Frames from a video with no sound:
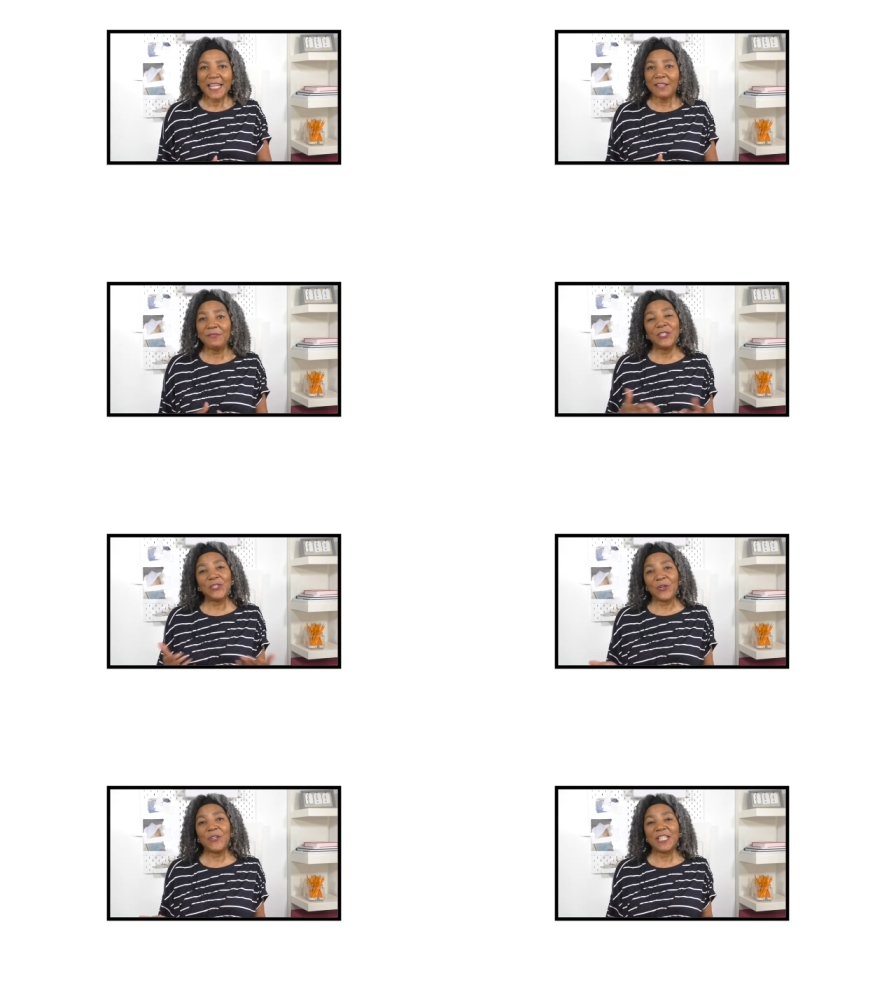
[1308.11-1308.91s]
If you
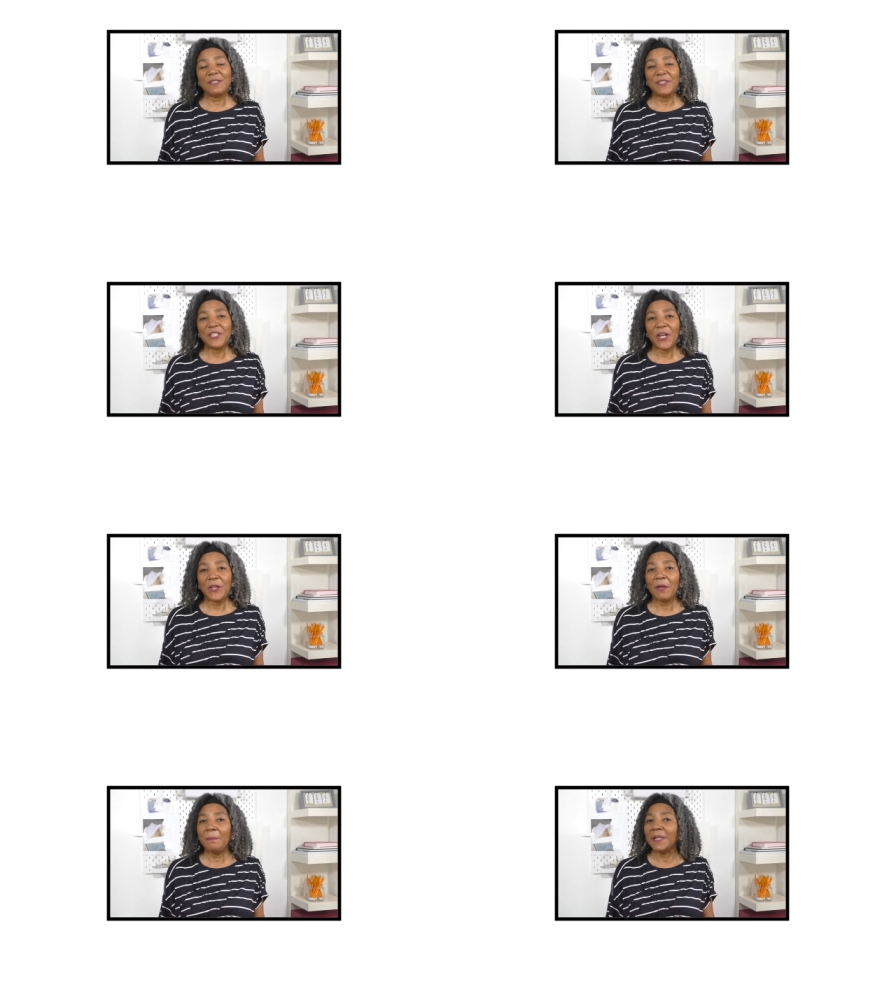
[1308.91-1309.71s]
enjoy this
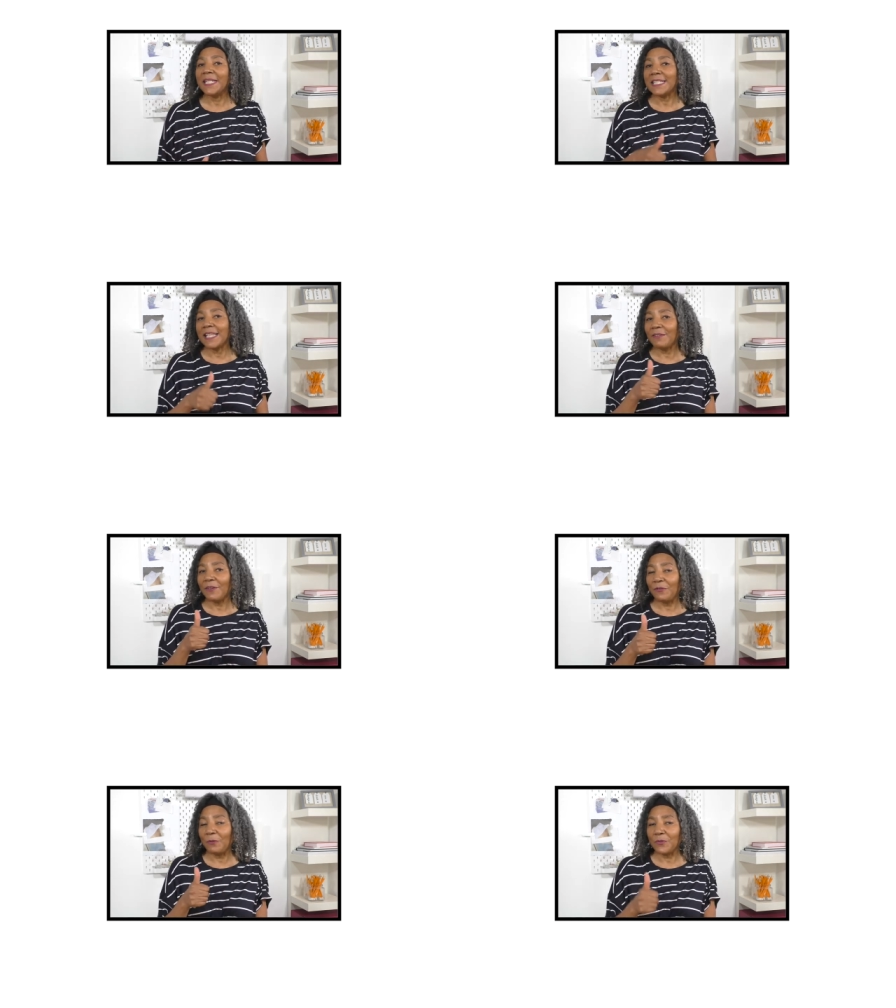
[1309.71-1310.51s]
video, then please give it a
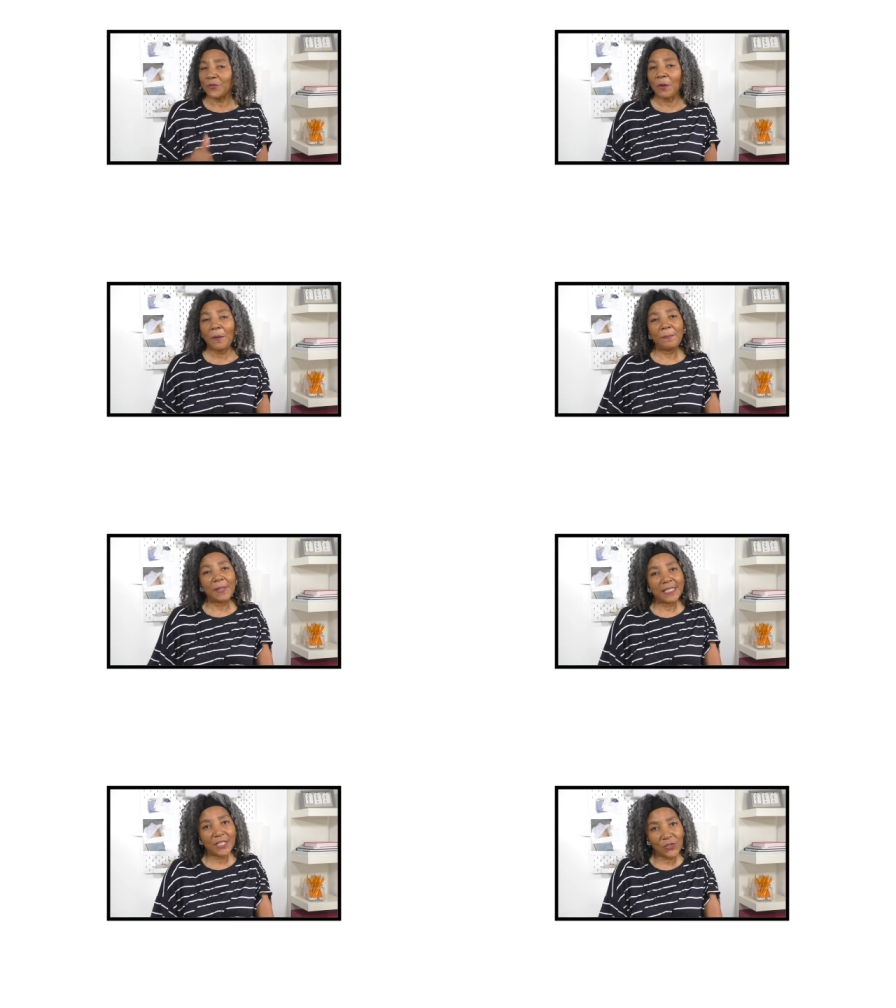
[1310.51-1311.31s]
thumbs up and
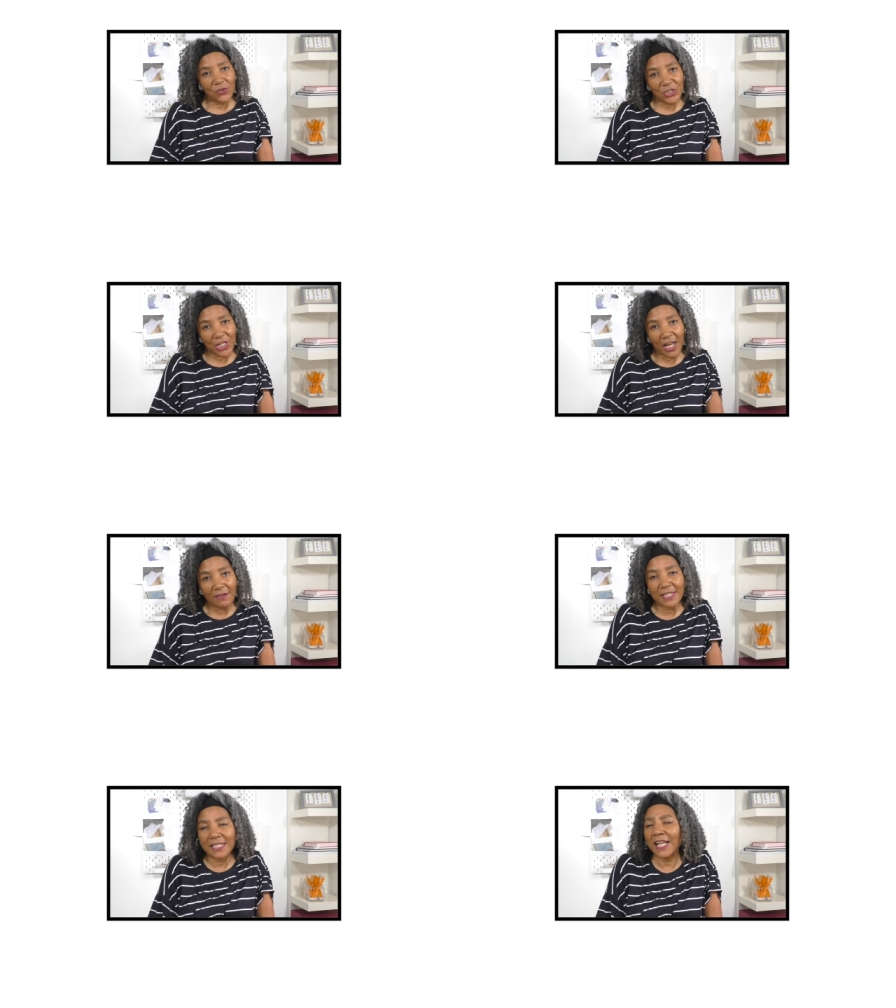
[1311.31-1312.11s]
please do share
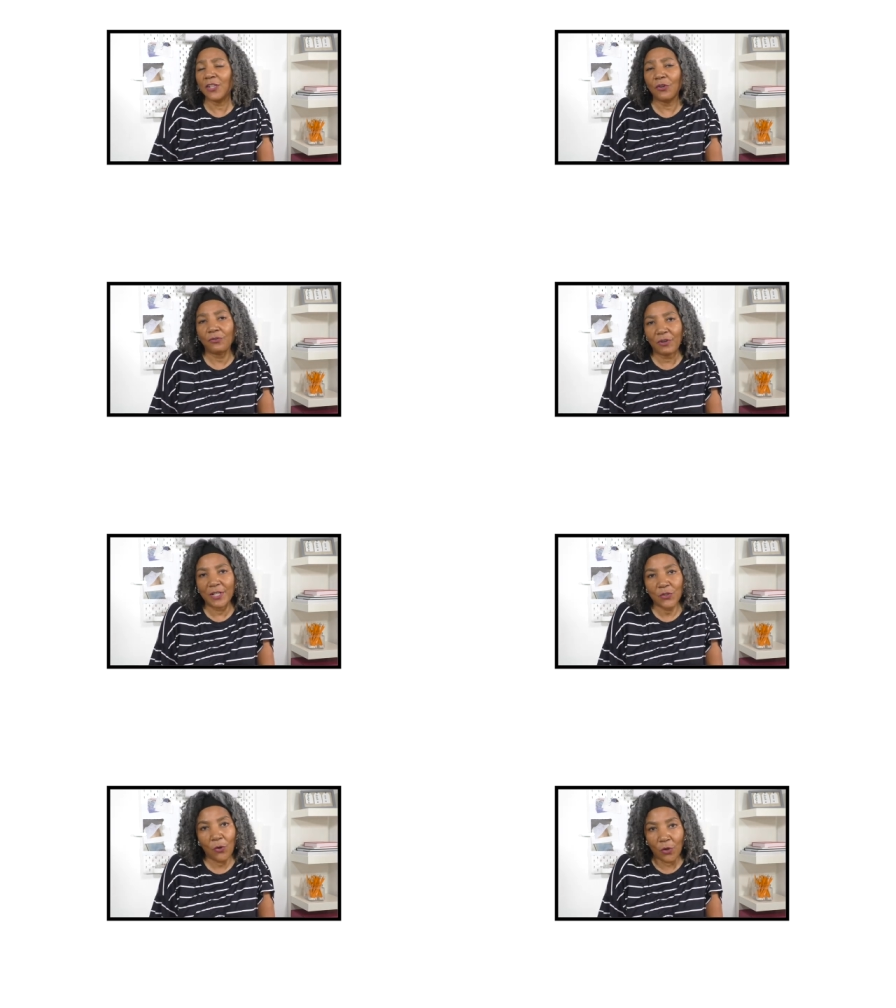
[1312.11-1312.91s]
and tell your
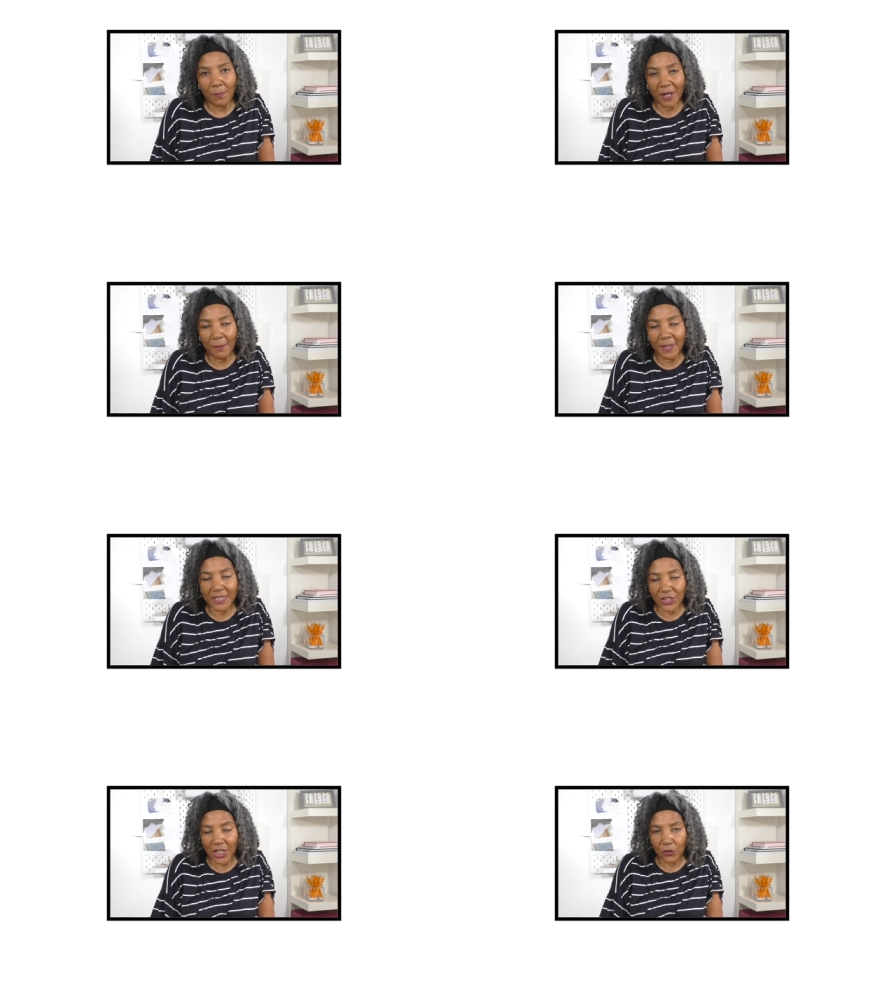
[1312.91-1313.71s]
friends all about my
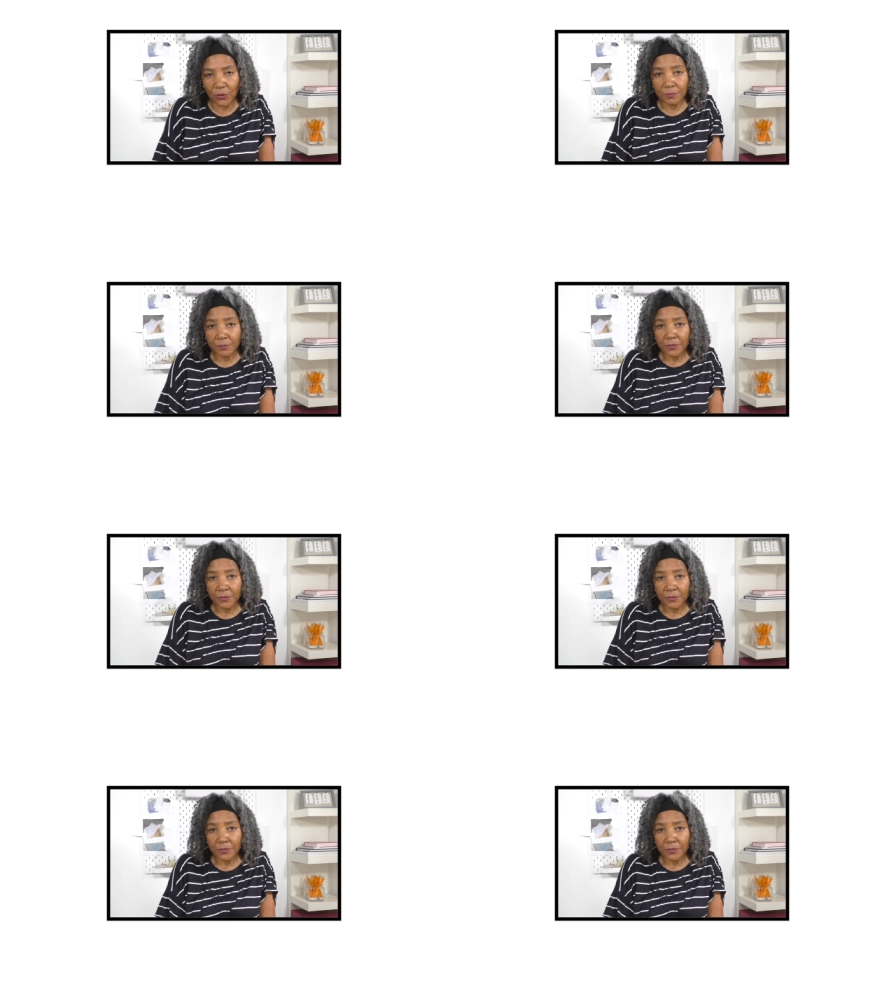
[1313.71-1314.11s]
channel.